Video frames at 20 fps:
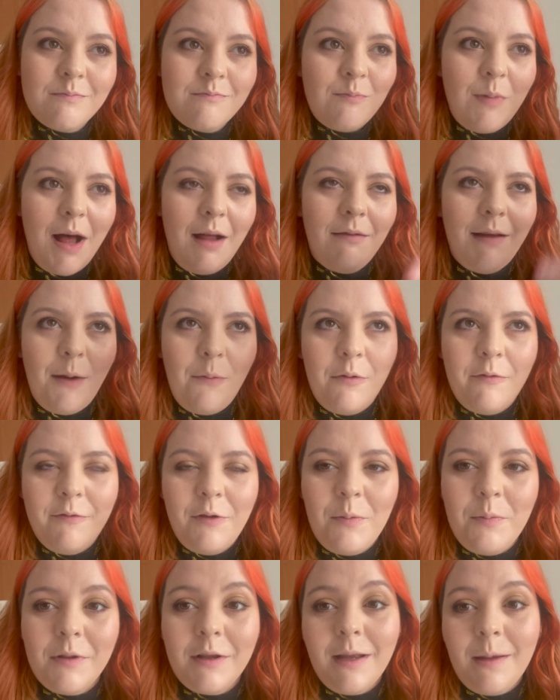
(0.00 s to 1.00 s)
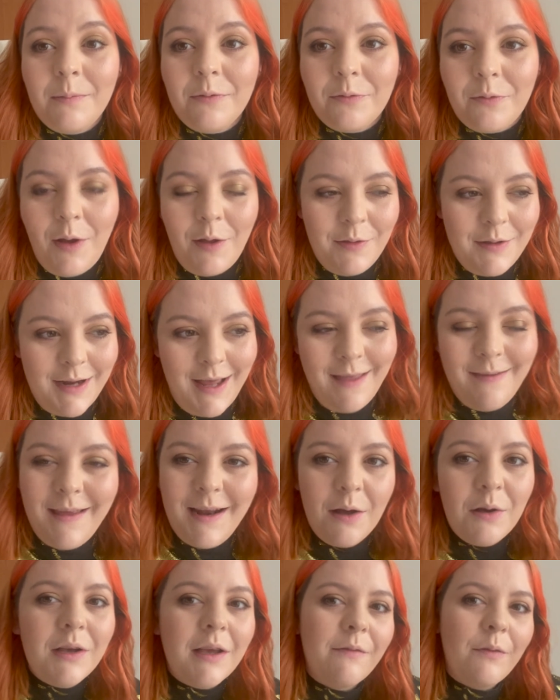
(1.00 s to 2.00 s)
well, I will film clips throughout the day, and then
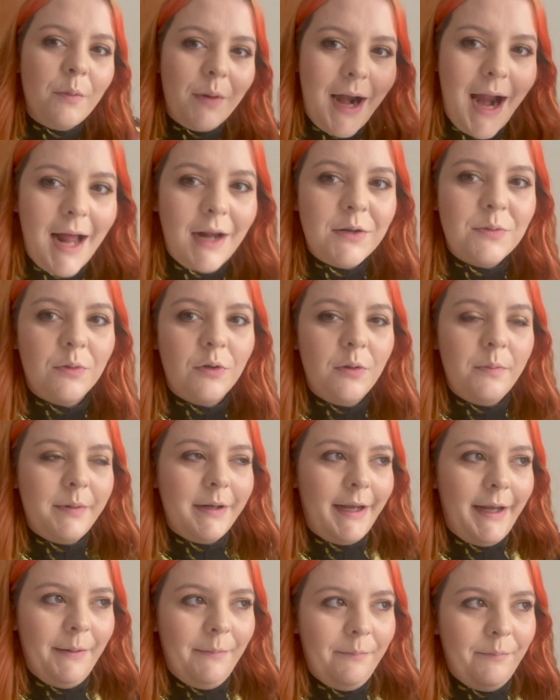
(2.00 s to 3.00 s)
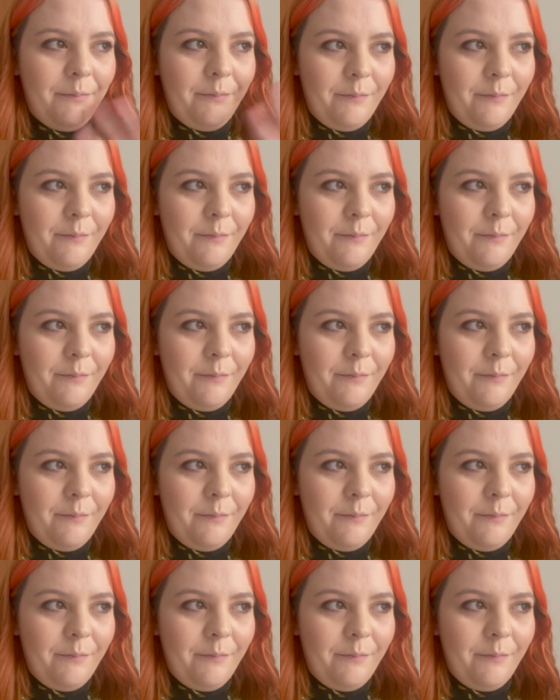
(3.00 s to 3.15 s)
I'll give you an actual update